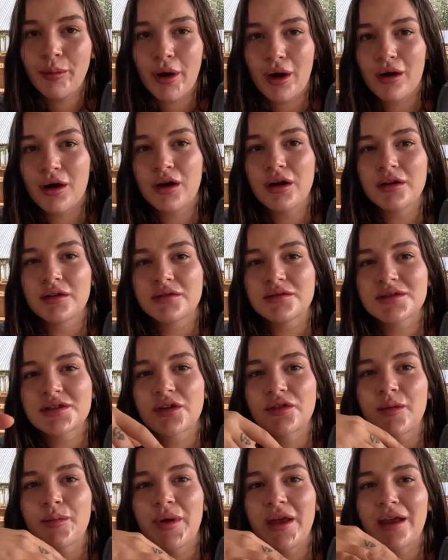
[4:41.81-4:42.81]
part
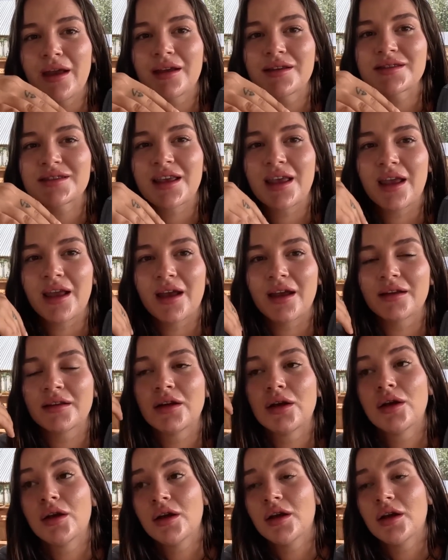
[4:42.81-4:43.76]
so the pigs can't,